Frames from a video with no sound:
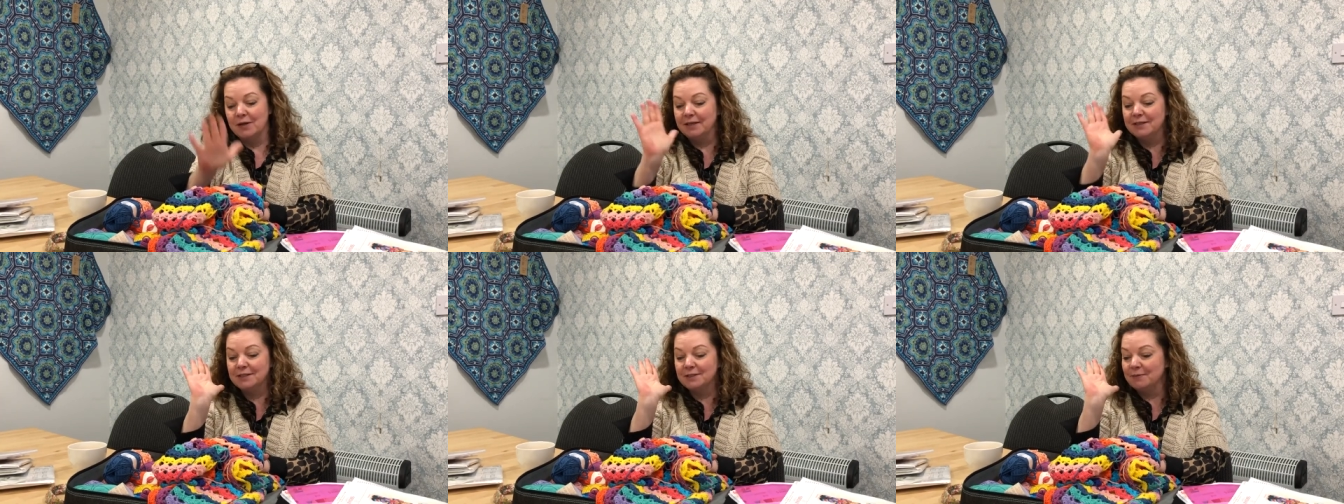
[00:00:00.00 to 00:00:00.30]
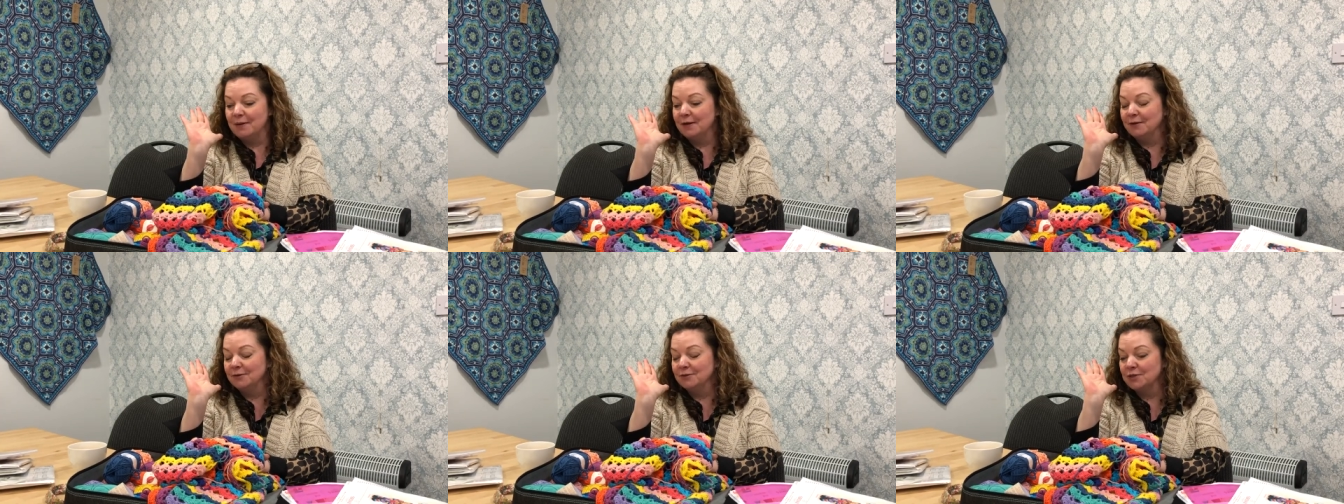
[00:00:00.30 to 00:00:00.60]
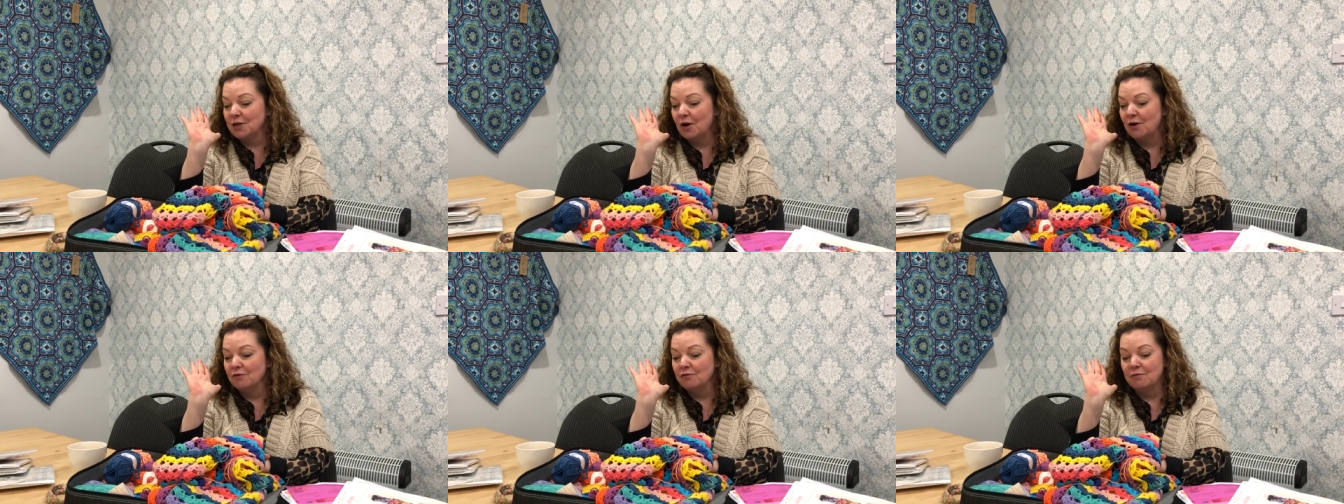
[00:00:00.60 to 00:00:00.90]
It
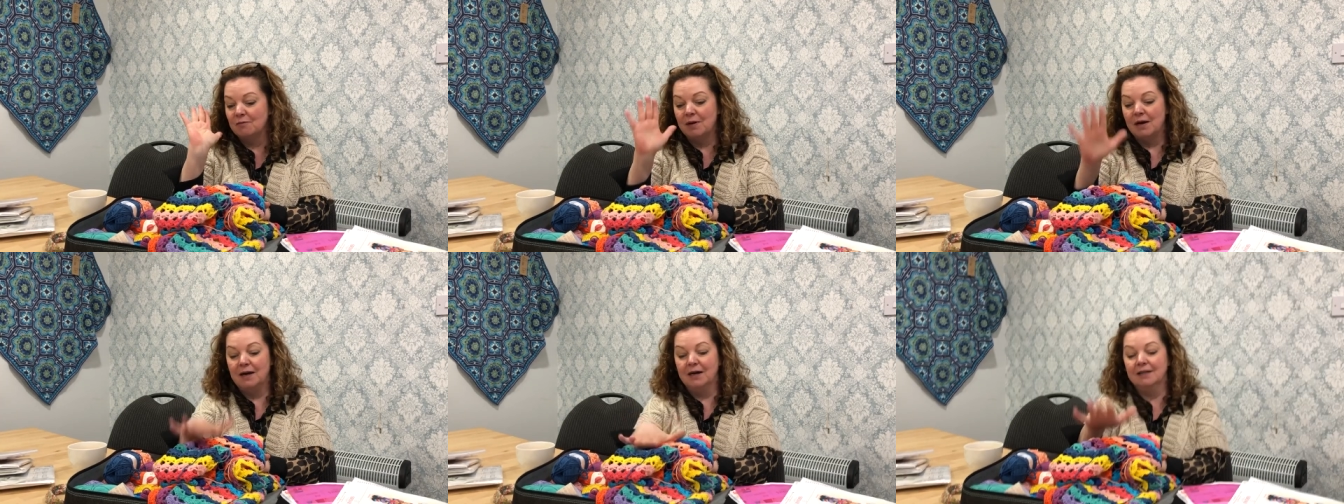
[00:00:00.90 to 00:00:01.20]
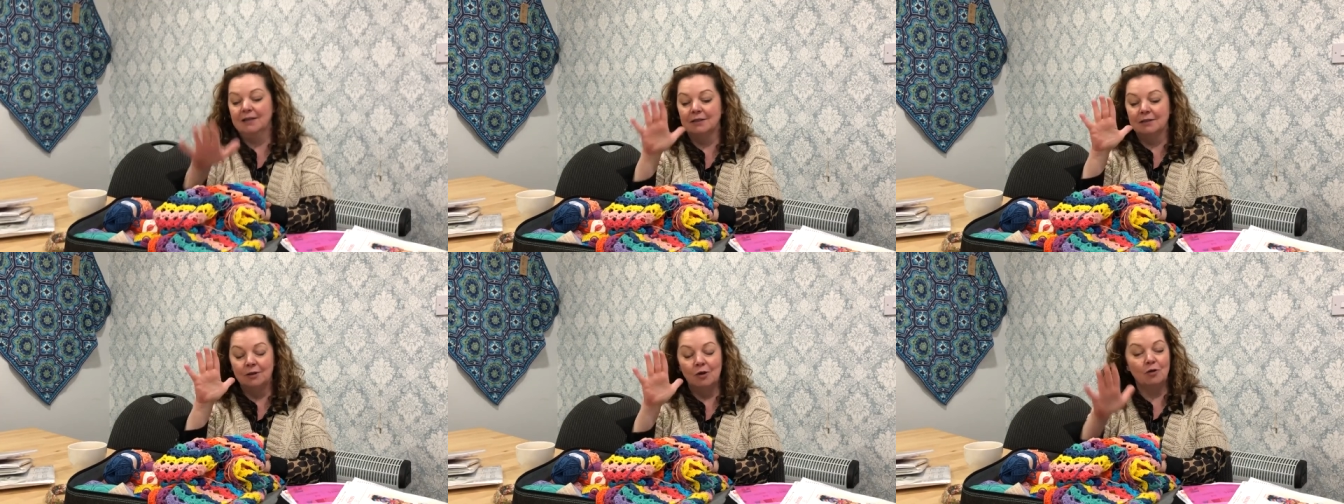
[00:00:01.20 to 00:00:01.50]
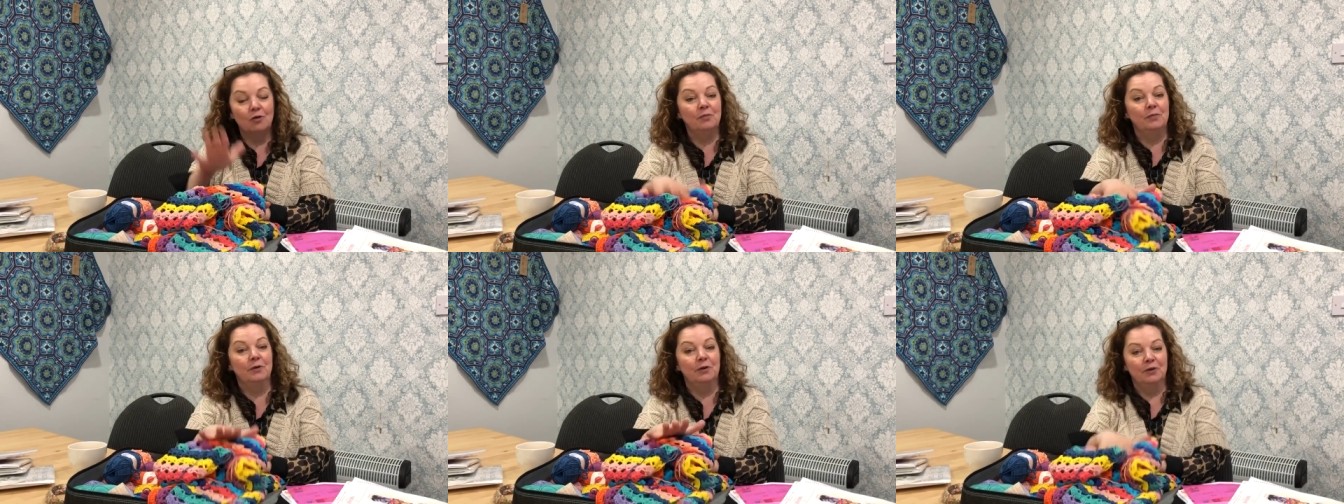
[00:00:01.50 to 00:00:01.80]
smells of my
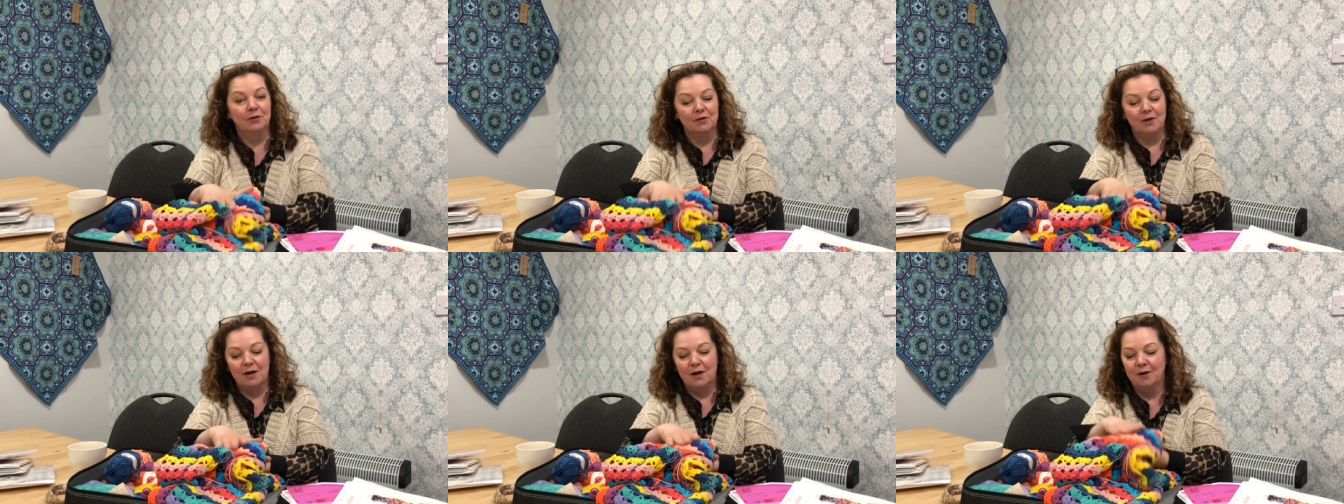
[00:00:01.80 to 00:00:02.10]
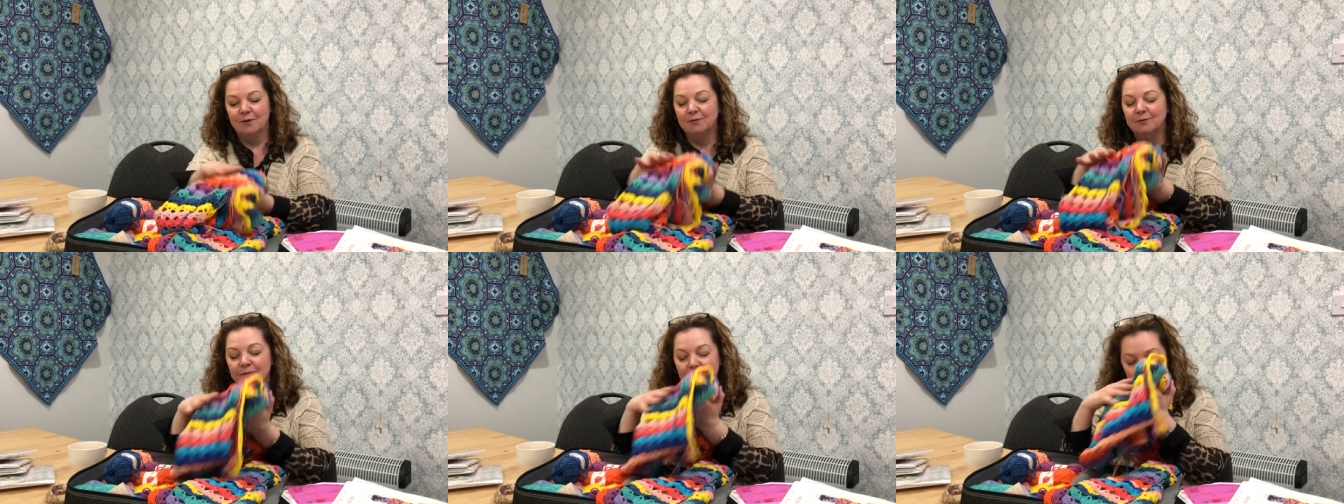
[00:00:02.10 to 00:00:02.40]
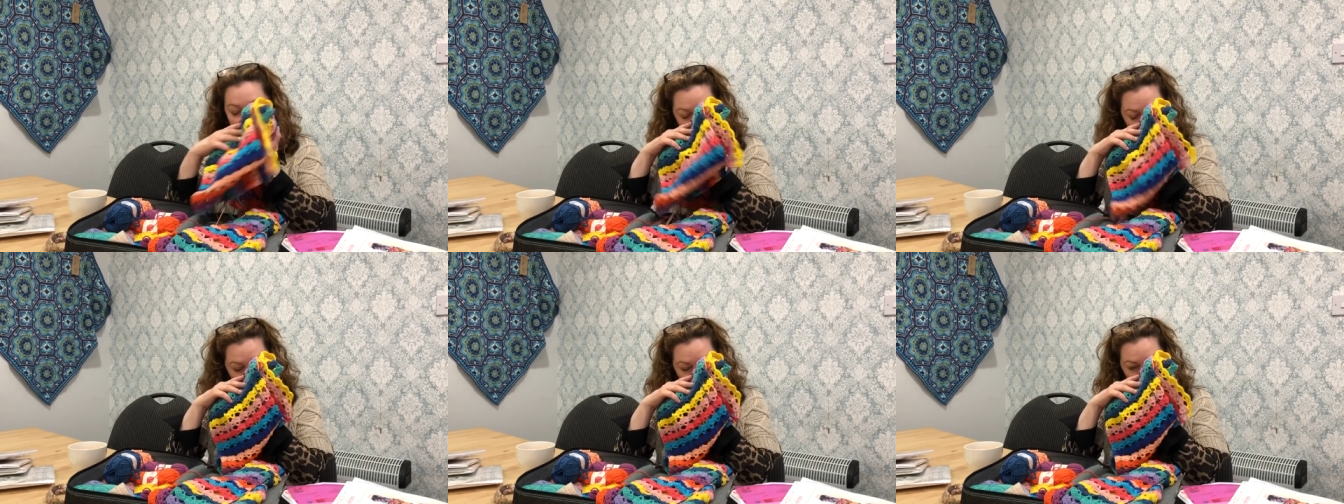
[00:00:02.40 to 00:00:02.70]
log burner at home.
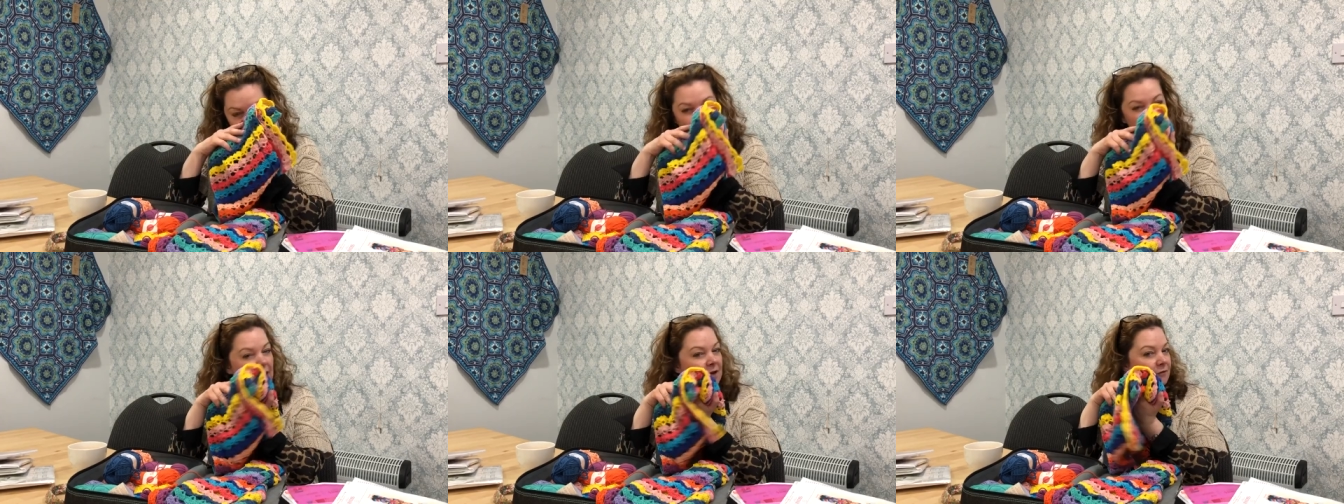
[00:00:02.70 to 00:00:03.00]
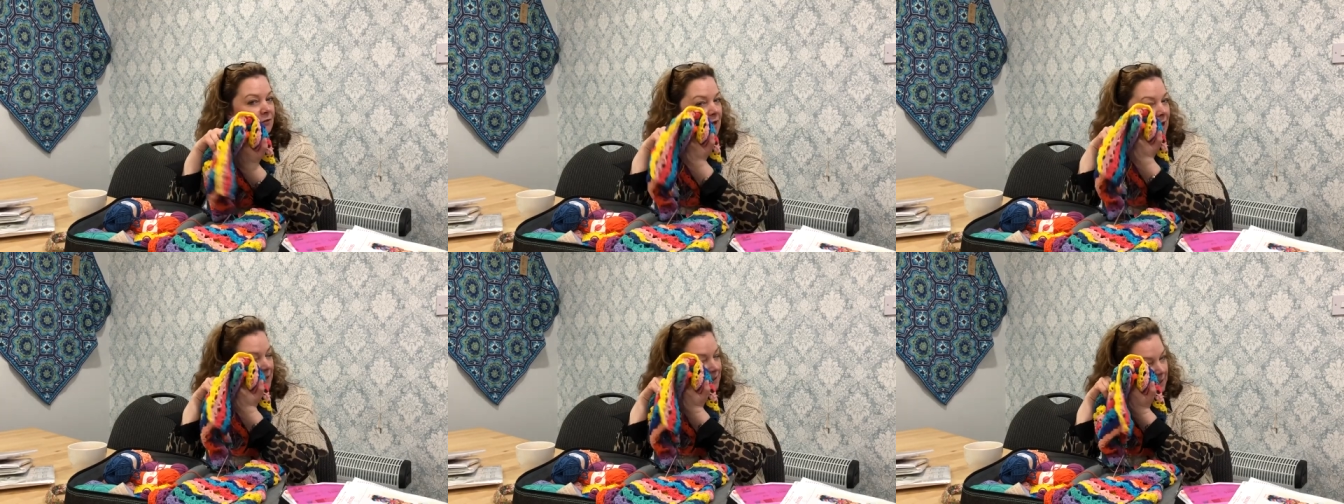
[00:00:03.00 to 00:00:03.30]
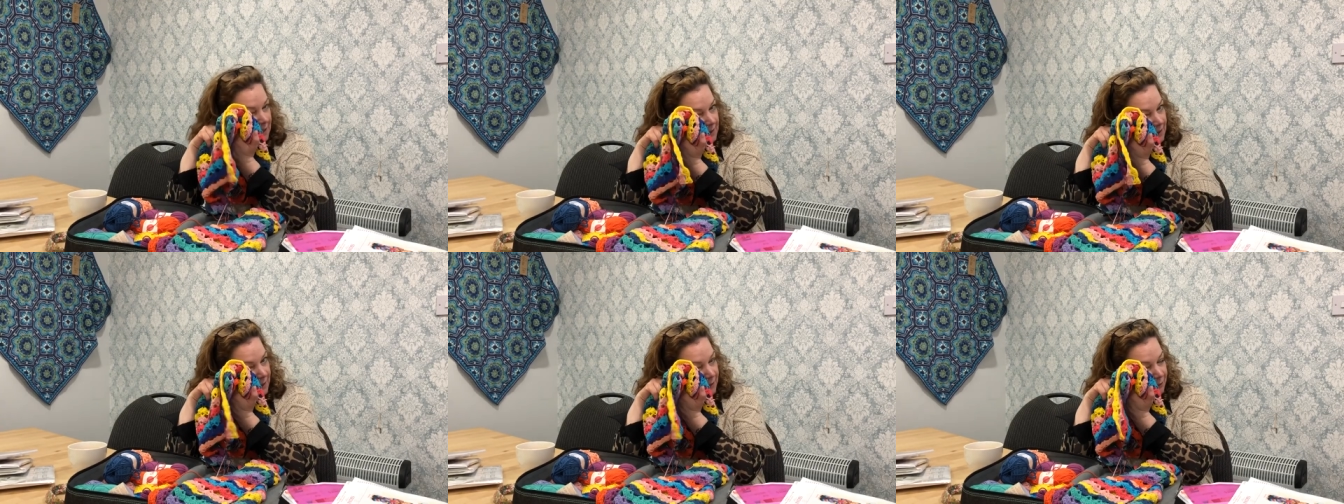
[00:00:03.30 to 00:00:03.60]
And I've not had
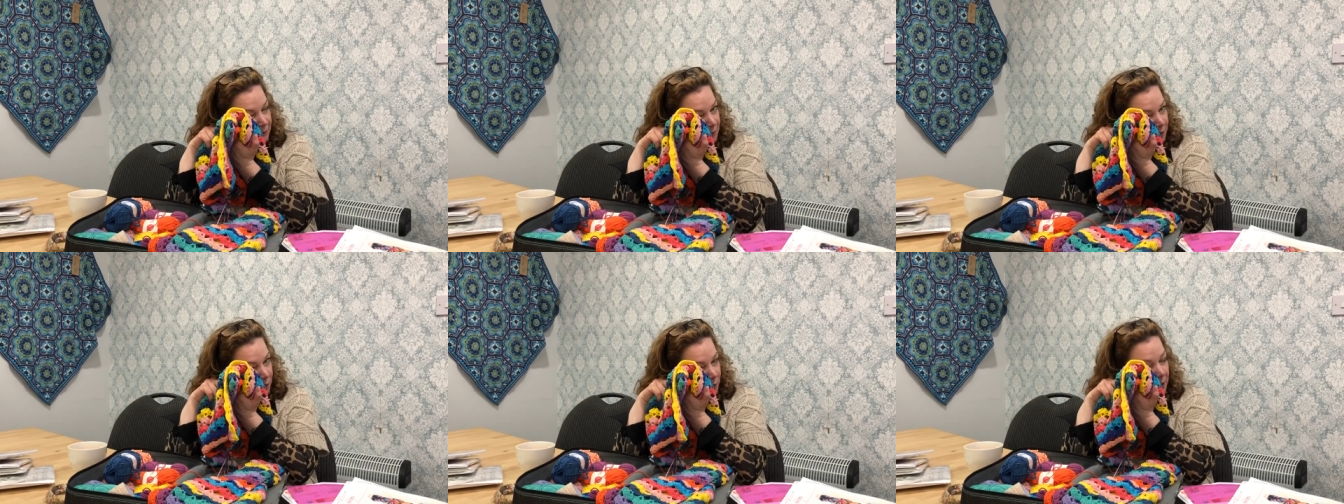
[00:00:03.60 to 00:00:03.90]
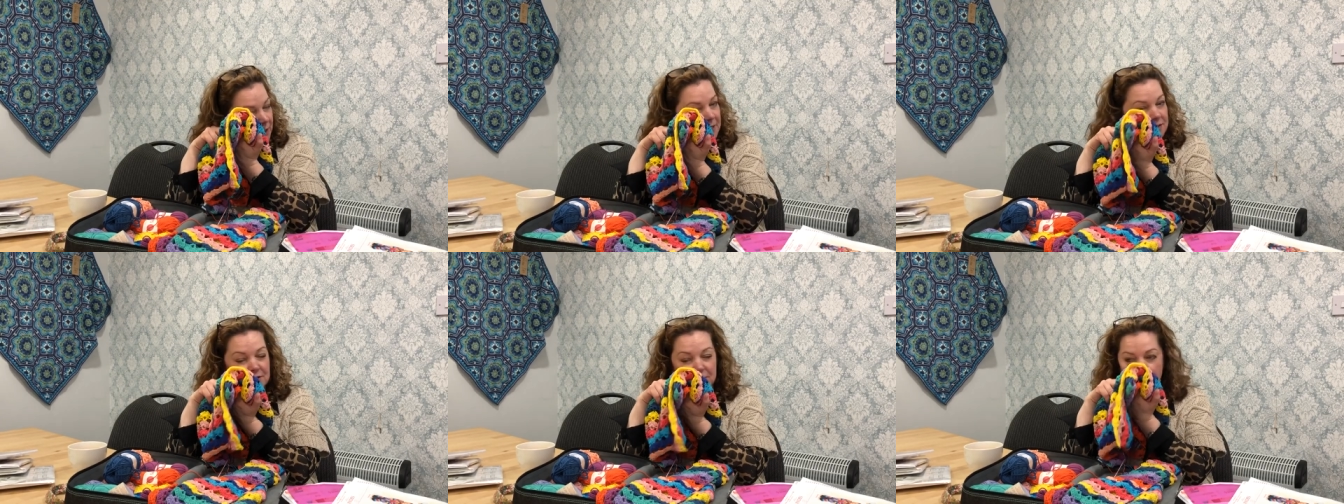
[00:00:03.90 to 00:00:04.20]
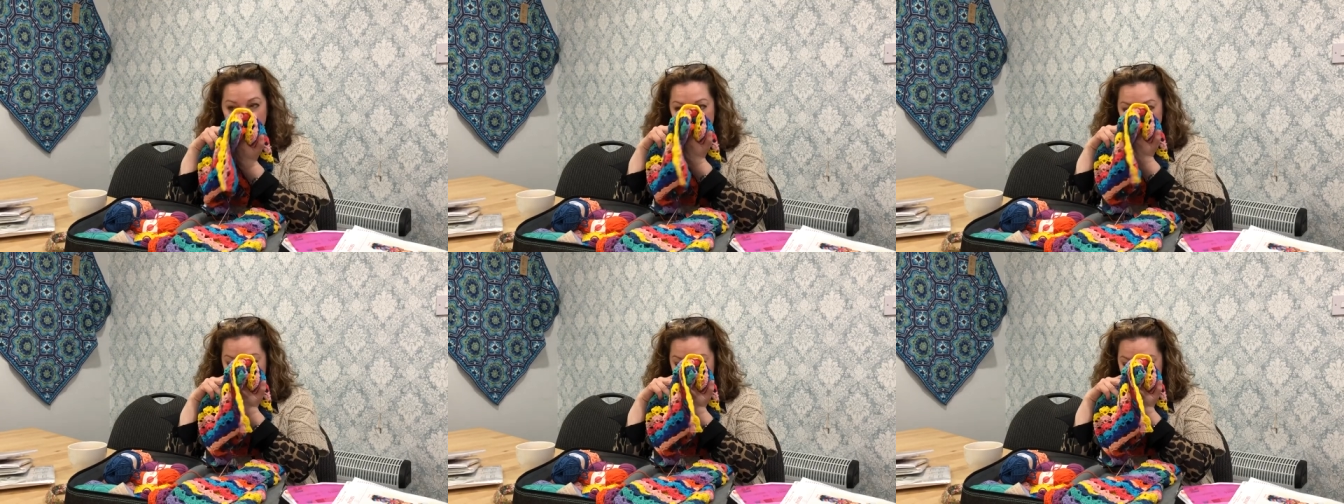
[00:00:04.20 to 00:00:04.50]
that lit for a week or
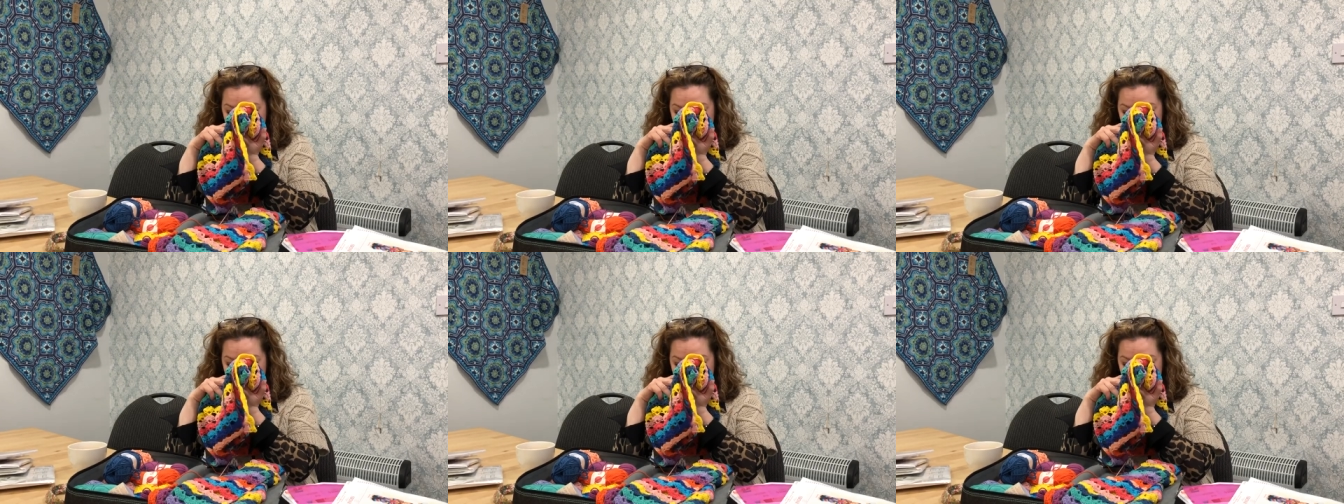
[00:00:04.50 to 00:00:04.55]
two.